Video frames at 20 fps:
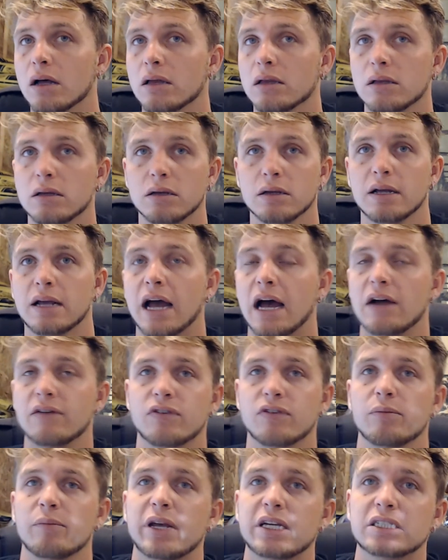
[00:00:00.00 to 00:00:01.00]

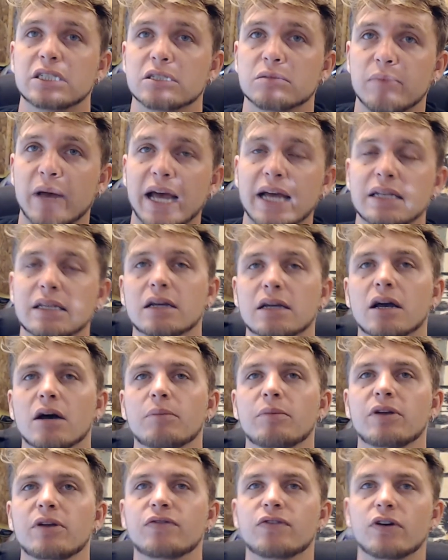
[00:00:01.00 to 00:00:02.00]
confirmations back to come
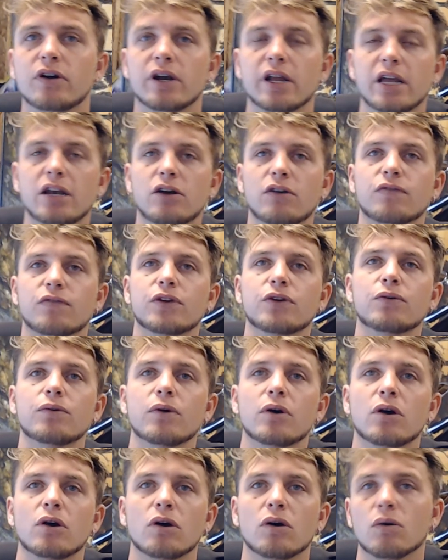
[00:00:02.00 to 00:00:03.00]
in for an interview,
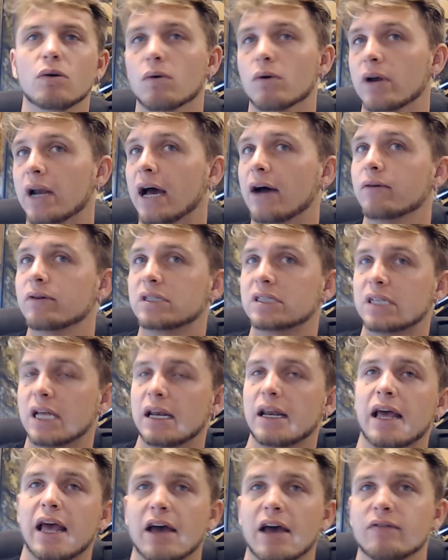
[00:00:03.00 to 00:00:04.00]
well, now instead of
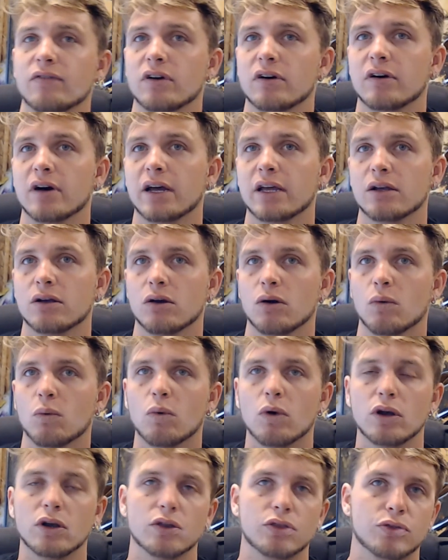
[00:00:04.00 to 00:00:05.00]
having like
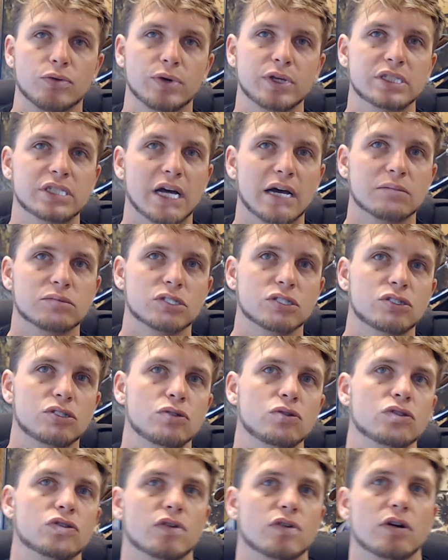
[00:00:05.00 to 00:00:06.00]
1 to 3 jobs to choose
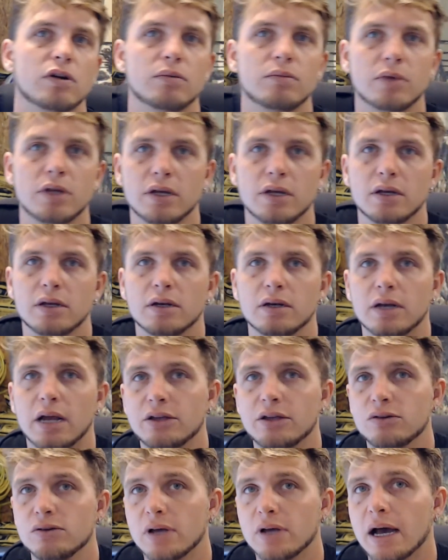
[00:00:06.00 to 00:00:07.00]
from, now
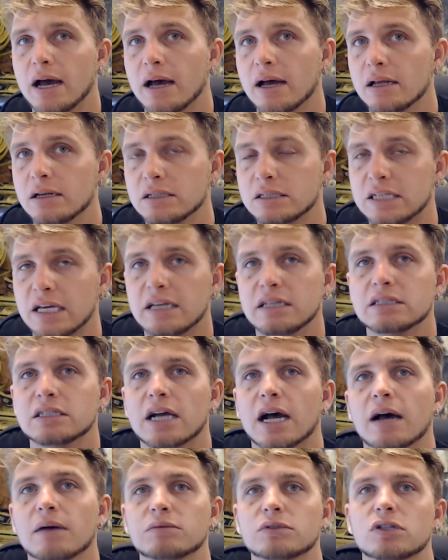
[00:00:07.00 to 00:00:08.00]
you got 10
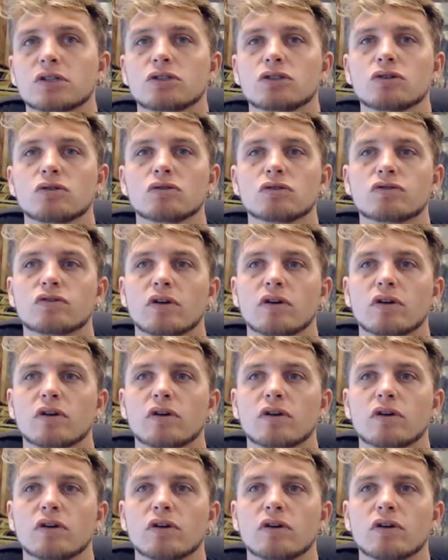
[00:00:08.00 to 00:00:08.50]
jobs to choose from.